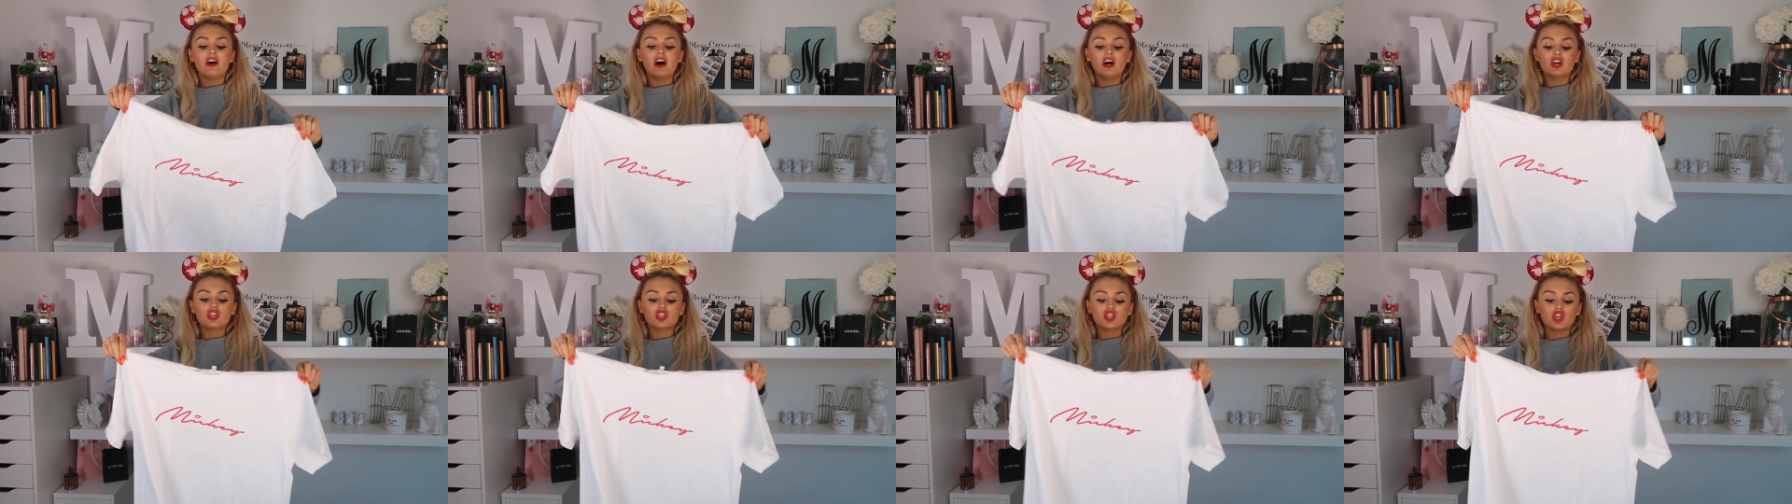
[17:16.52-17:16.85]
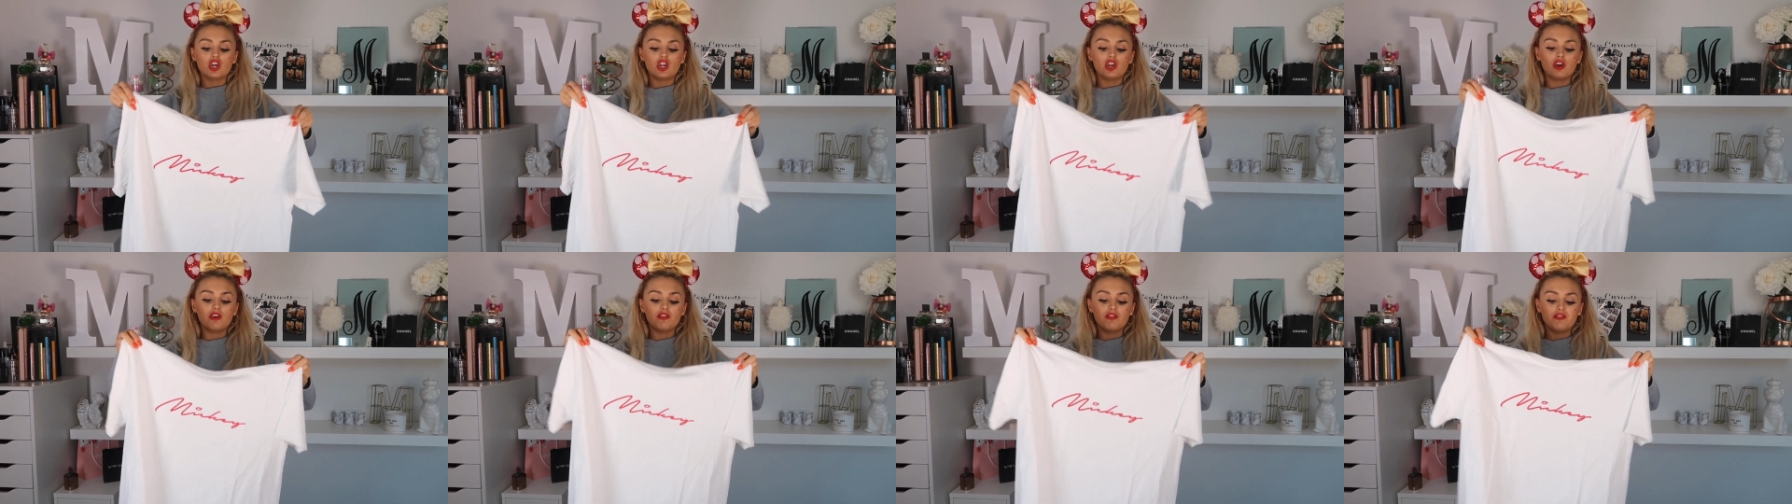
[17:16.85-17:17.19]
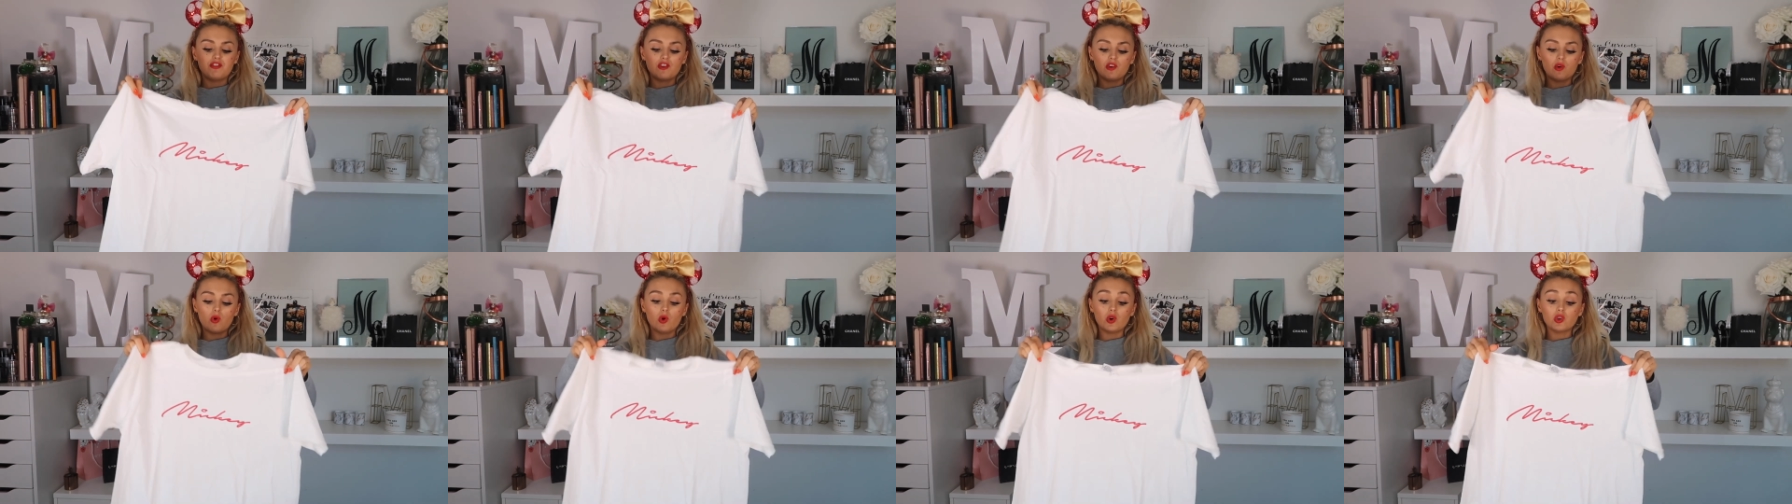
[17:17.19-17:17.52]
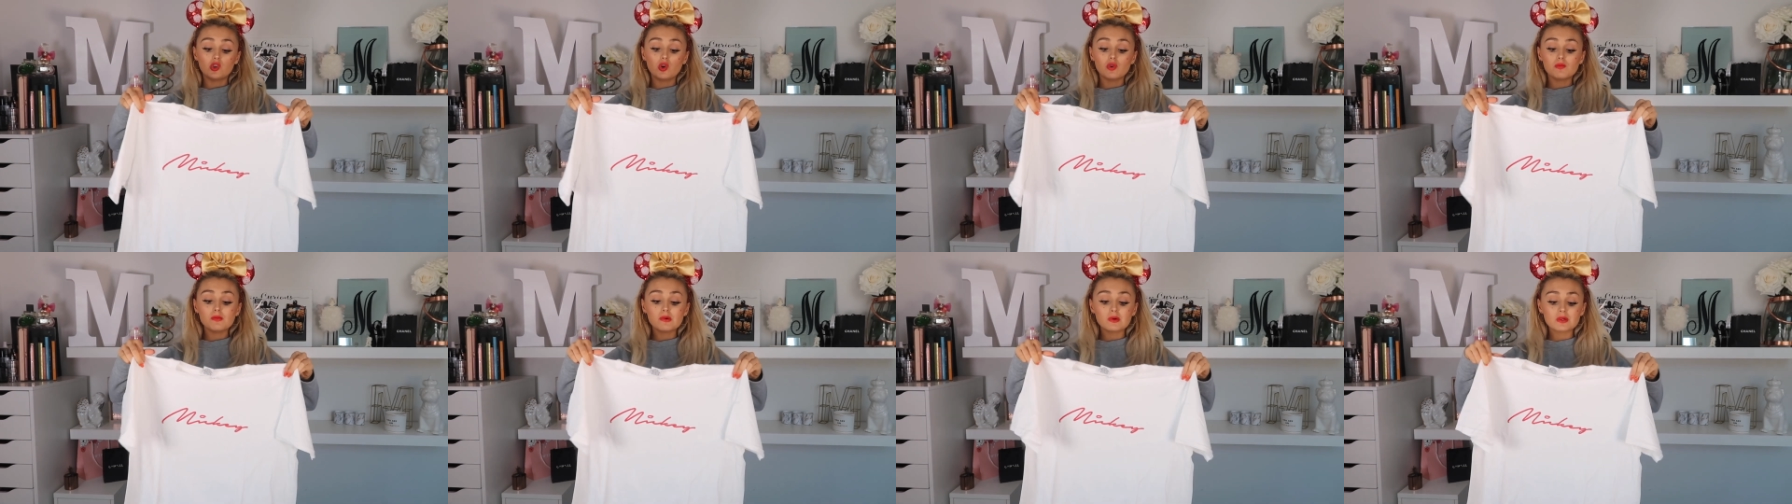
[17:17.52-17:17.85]
version
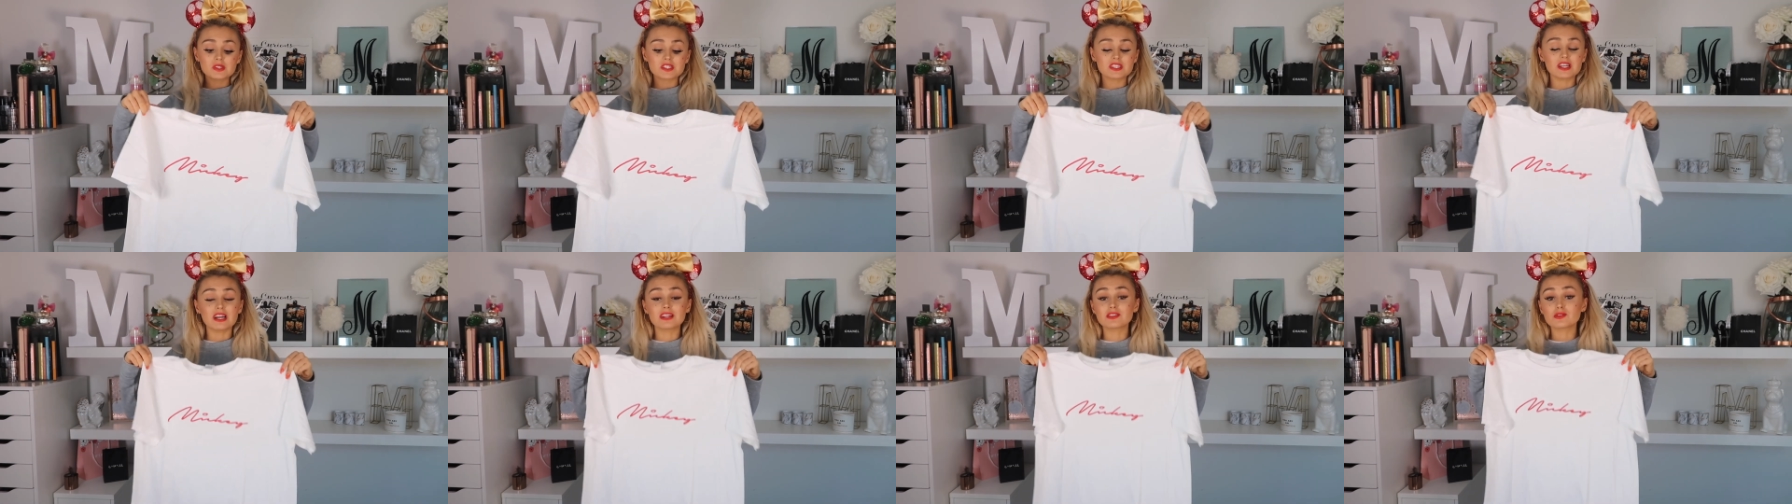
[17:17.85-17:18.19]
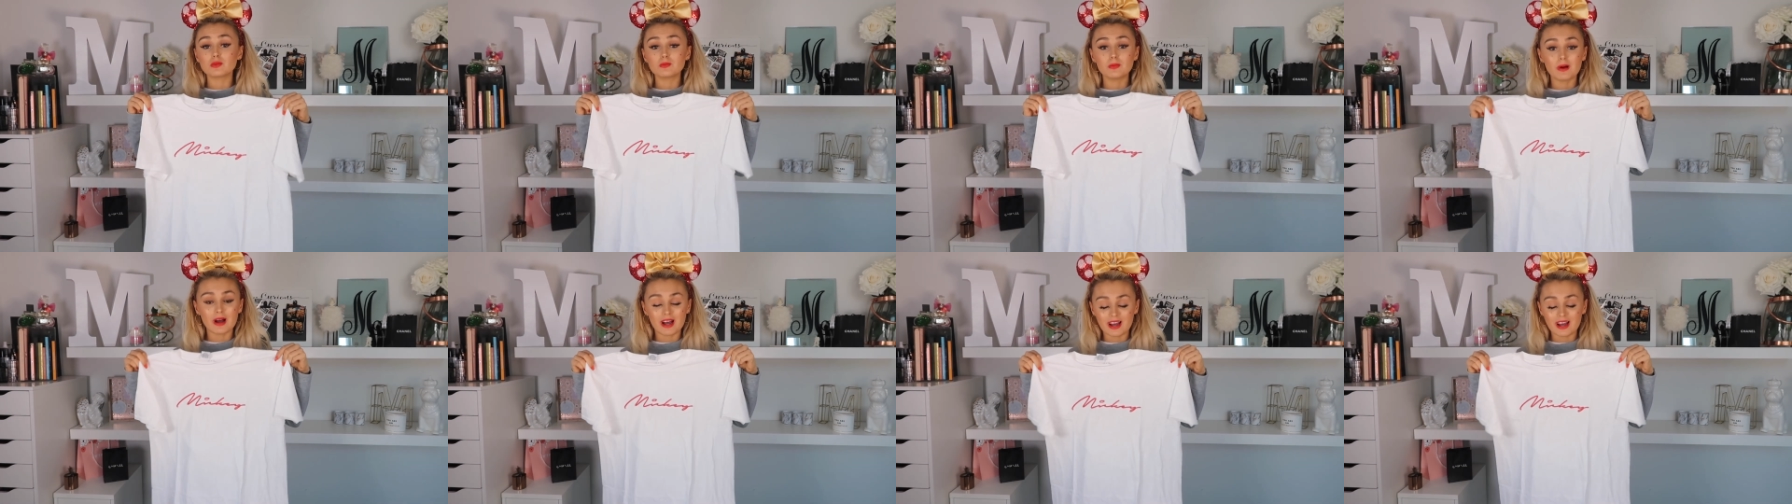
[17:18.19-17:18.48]
for your more subtle